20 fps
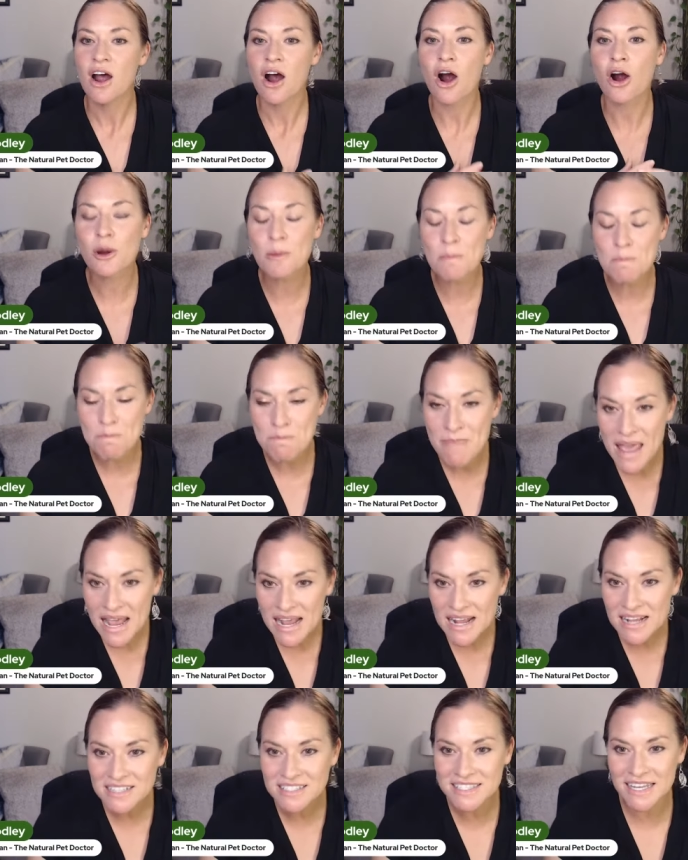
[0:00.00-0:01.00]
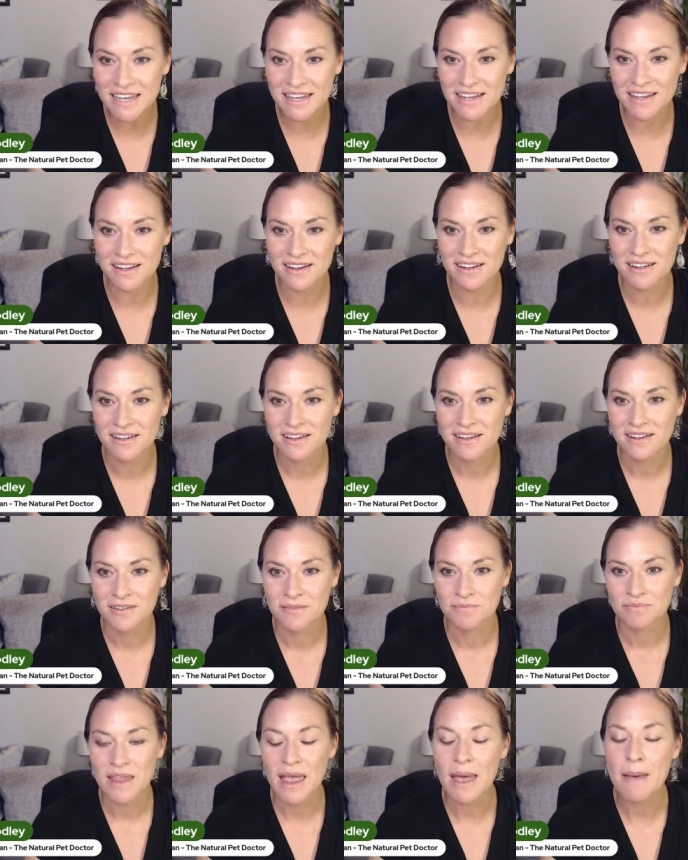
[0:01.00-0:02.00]
are amazing
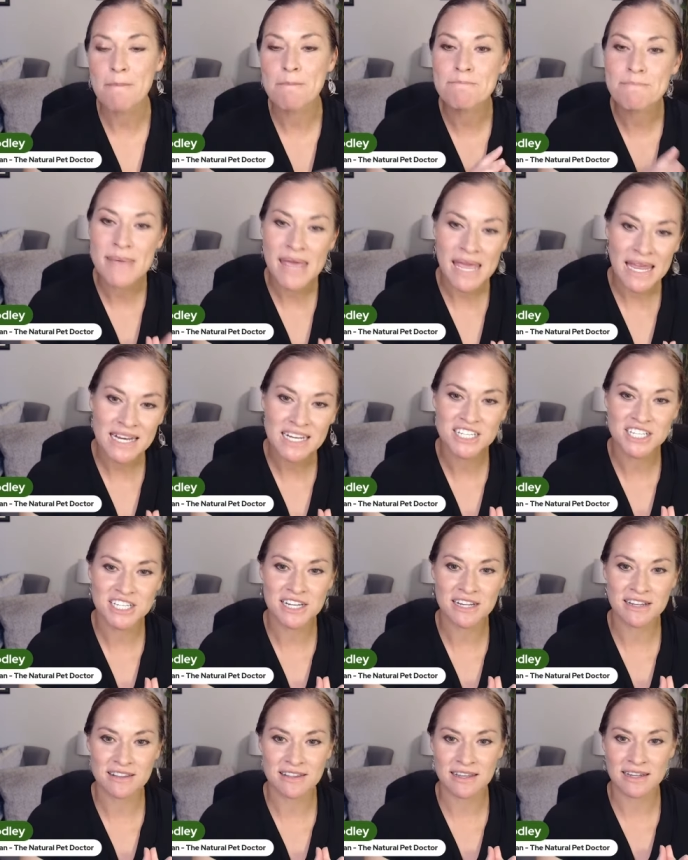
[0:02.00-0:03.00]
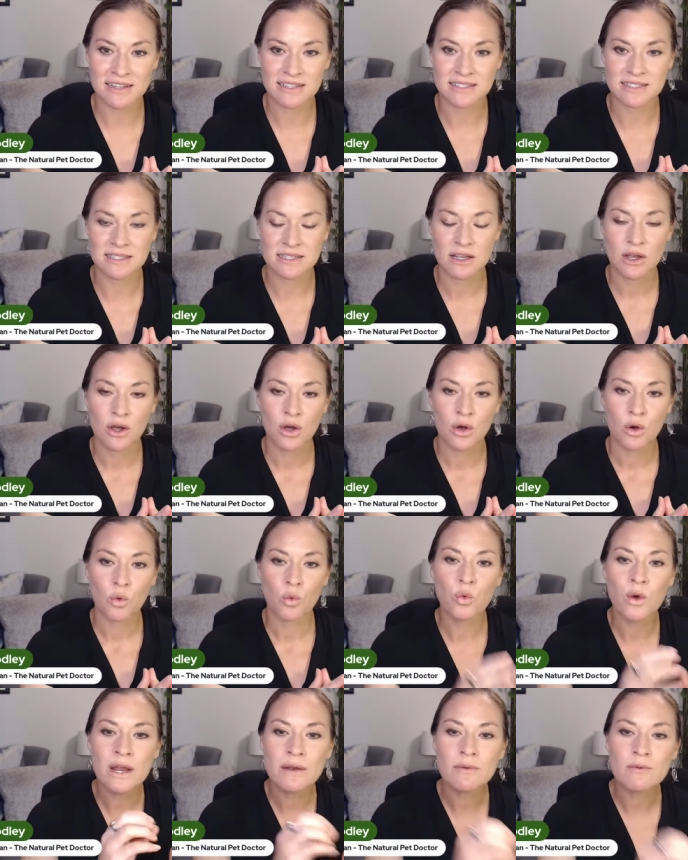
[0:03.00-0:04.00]
at managing things
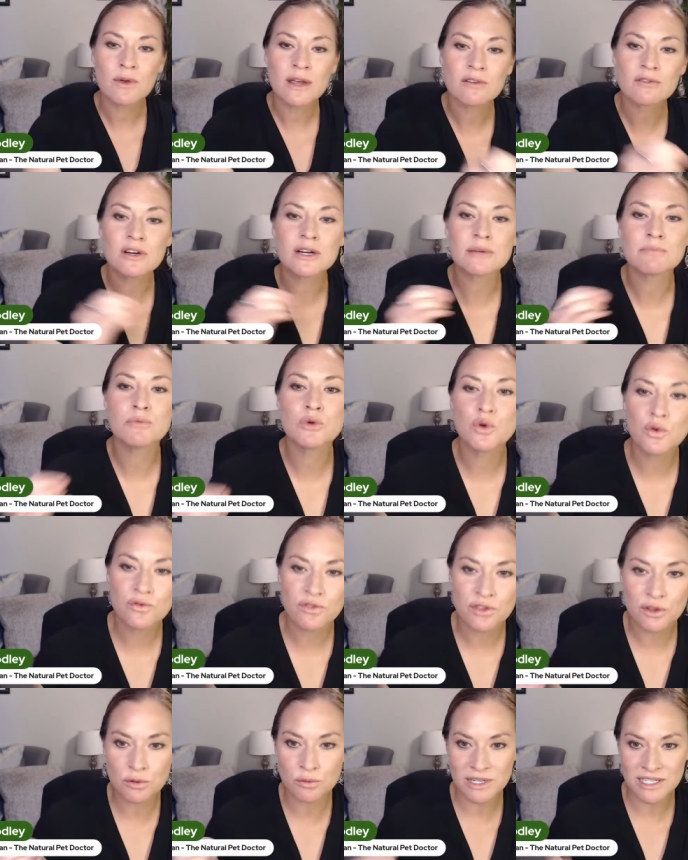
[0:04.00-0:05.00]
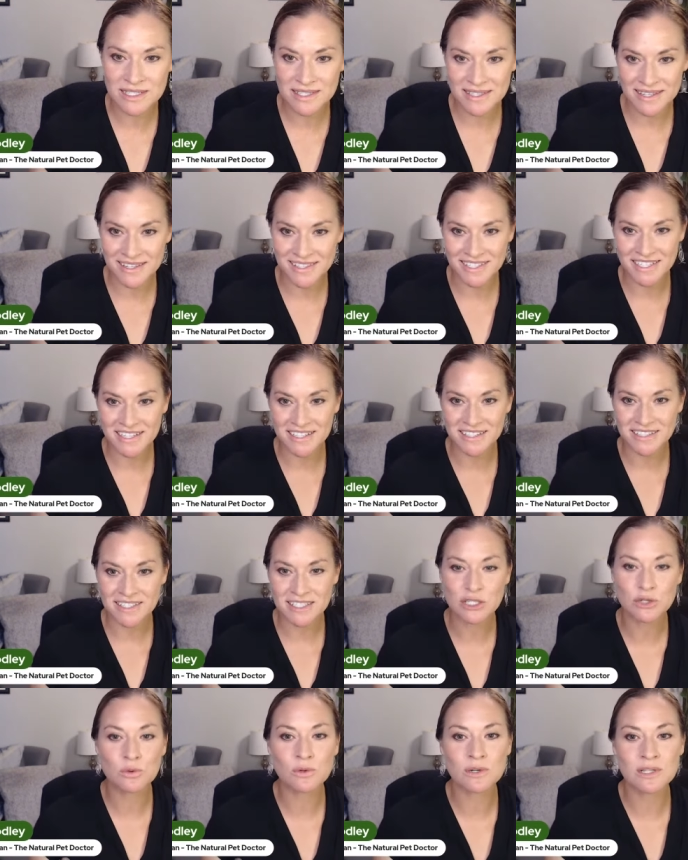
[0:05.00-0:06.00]
when we remove the resistance
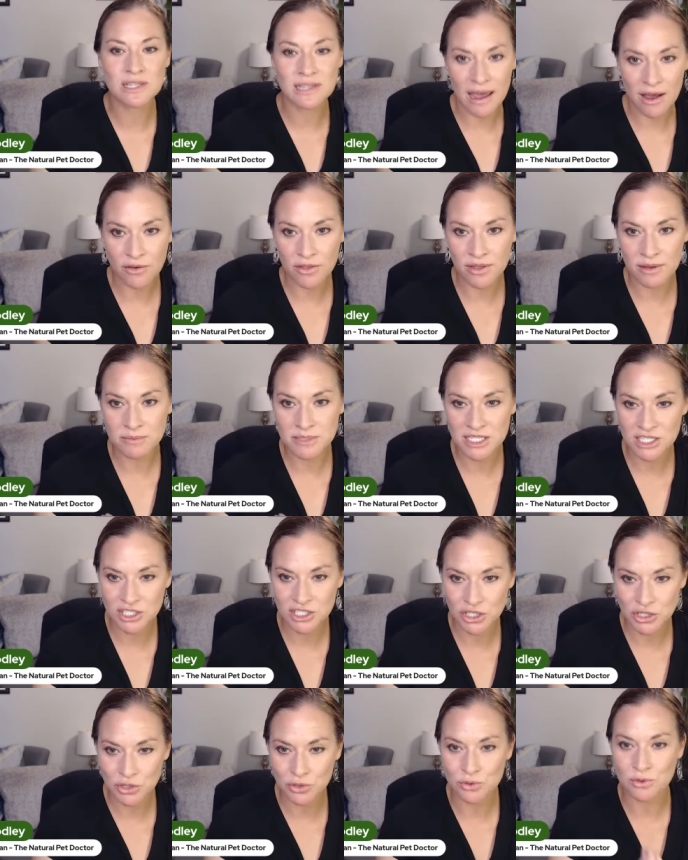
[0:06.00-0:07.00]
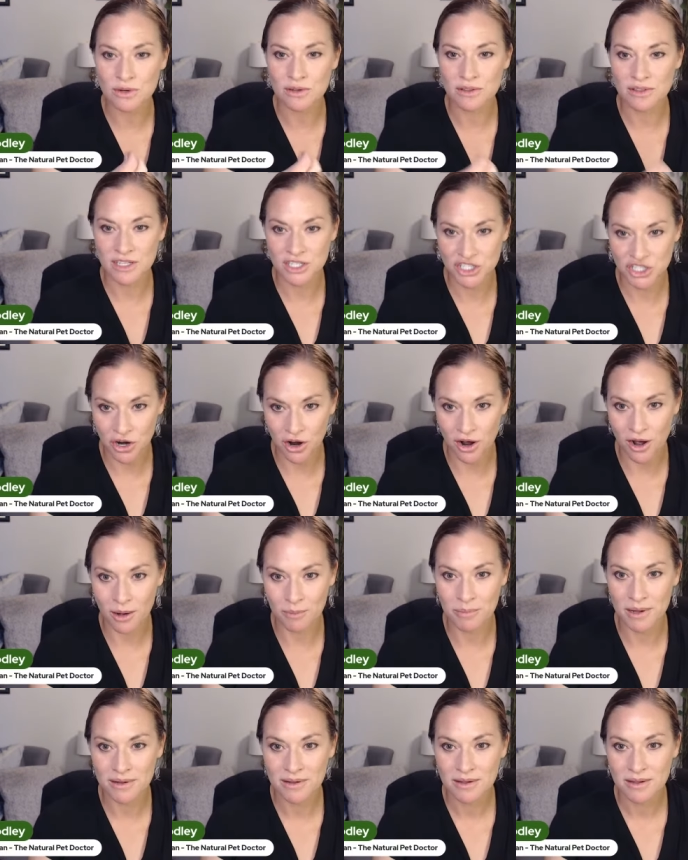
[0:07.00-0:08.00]
to allow them to do the
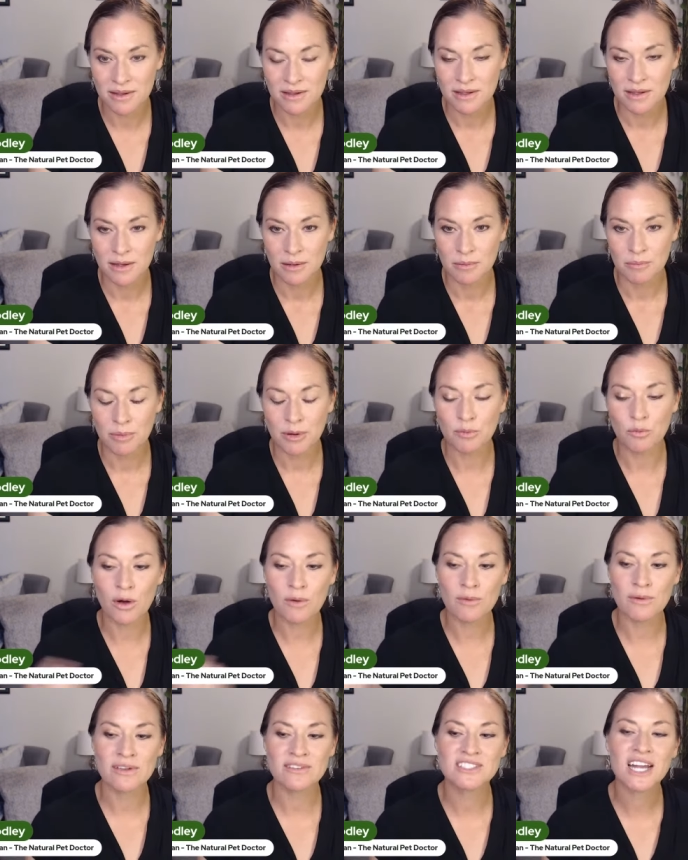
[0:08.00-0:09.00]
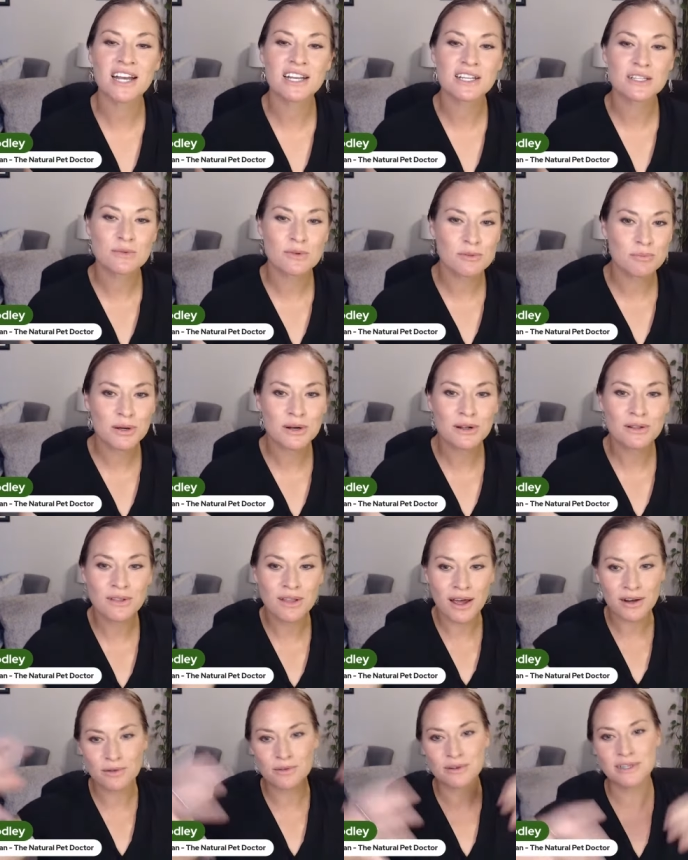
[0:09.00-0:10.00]
job. But what we've done is we've put a
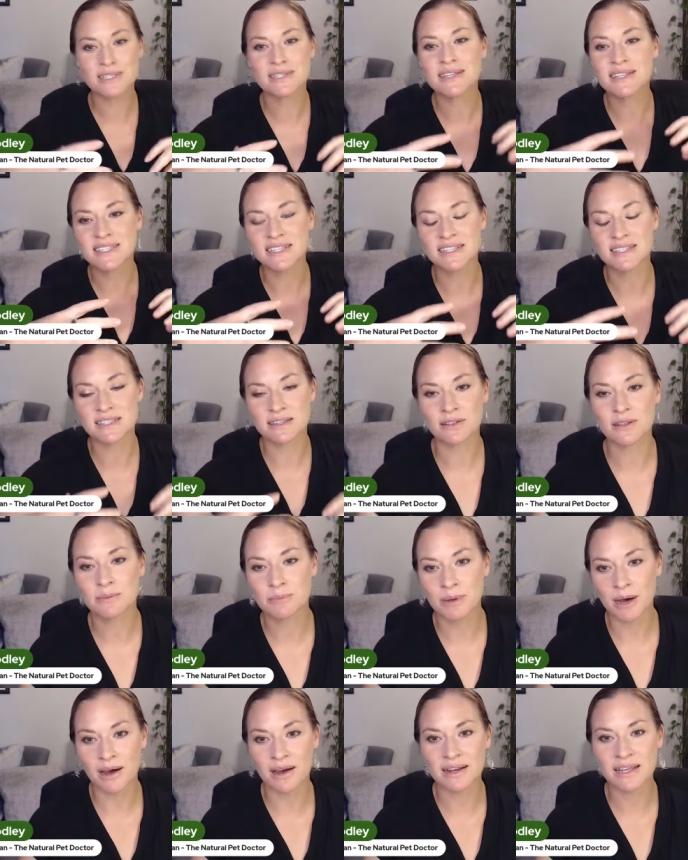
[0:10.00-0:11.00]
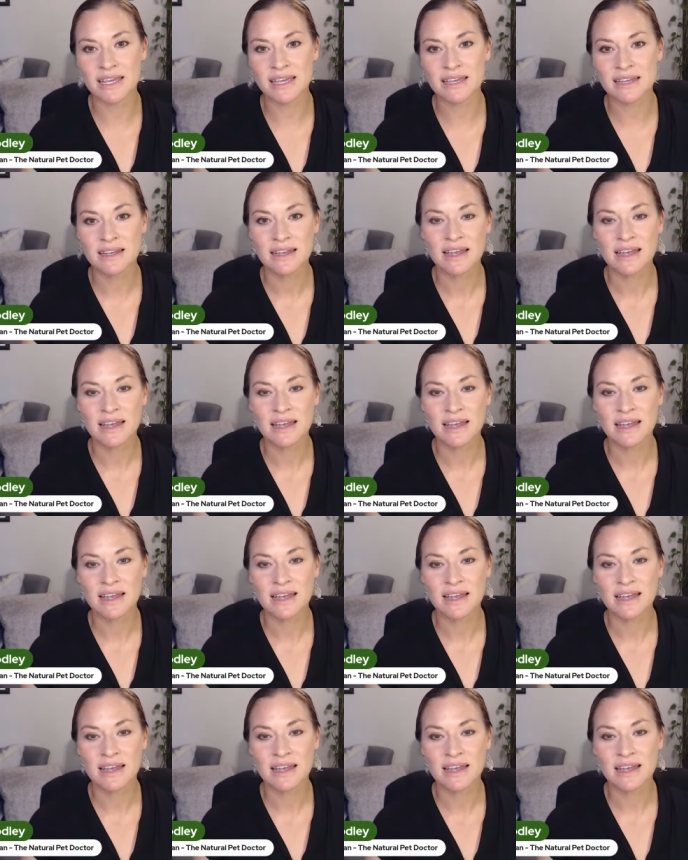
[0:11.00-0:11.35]
lot of resistance on the body,